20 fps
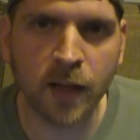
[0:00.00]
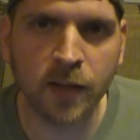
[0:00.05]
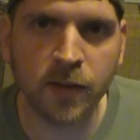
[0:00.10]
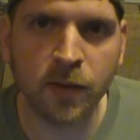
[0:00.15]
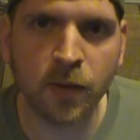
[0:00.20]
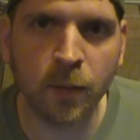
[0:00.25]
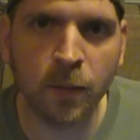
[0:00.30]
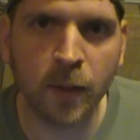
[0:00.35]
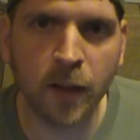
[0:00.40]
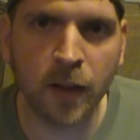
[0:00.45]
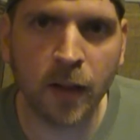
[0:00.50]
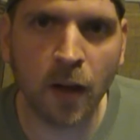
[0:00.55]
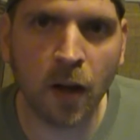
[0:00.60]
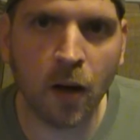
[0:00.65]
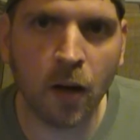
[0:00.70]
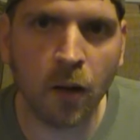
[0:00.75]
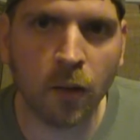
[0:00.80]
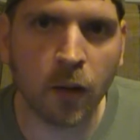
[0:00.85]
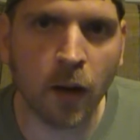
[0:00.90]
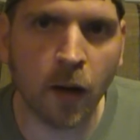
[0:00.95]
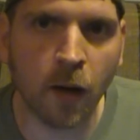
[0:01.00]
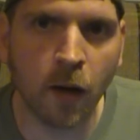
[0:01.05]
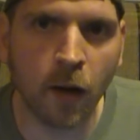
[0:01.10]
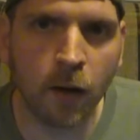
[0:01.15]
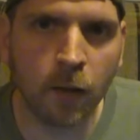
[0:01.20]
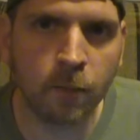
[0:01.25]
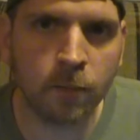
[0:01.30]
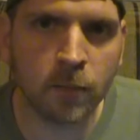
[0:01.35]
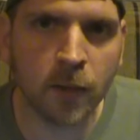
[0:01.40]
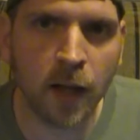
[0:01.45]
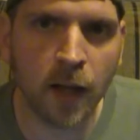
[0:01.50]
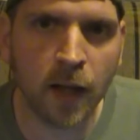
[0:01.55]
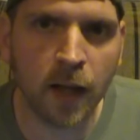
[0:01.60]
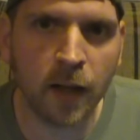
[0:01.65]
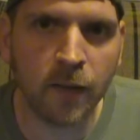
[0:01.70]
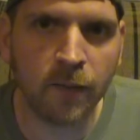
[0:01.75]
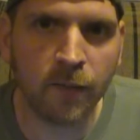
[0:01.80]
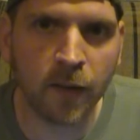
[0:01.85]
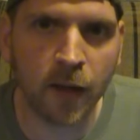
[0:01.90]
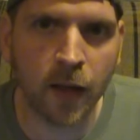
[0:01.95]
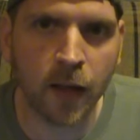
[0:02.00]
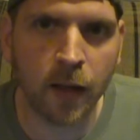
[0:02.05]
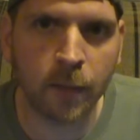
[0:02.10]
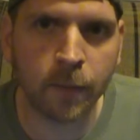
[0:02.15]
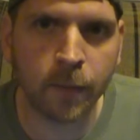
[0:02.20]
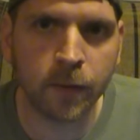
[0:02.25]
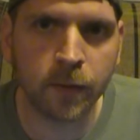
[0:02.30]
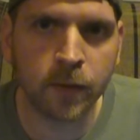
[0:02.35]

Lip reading: it's going to be called Hump Day Vape.